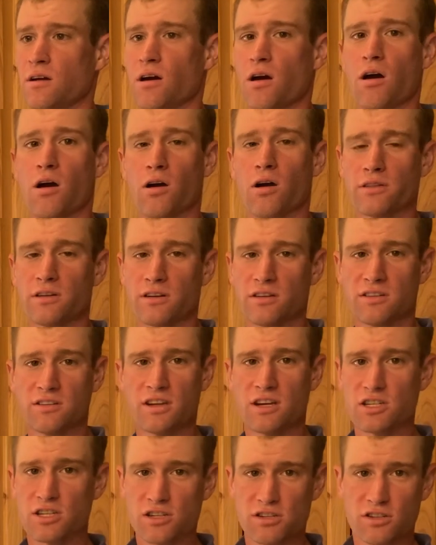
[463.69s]
Are the
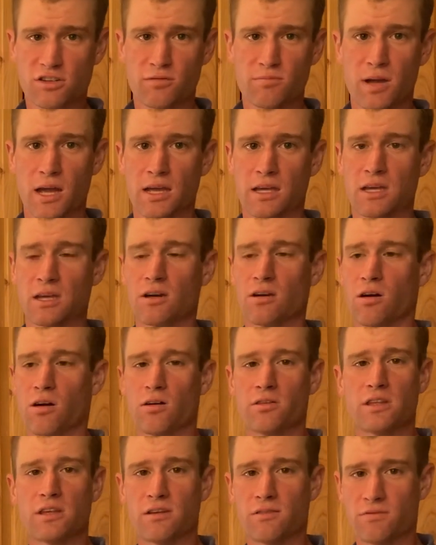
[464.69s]
decisions you're making, are
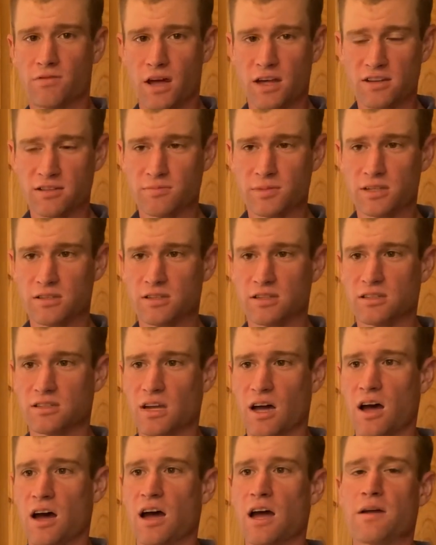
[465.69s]
the investments in
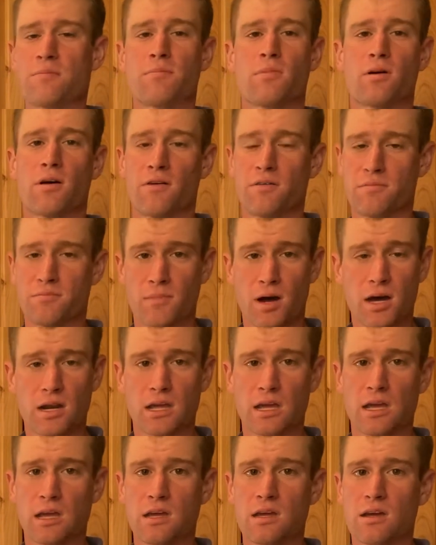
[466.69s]
time and
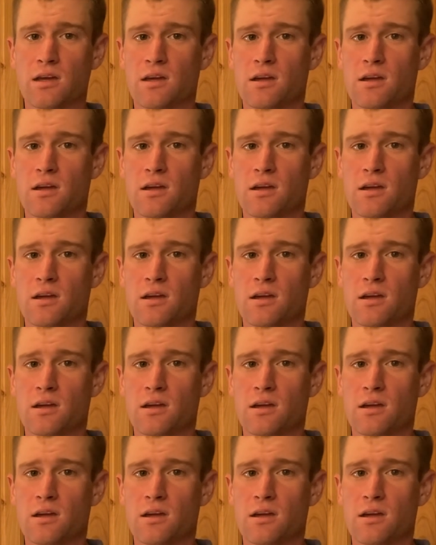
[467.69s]
money,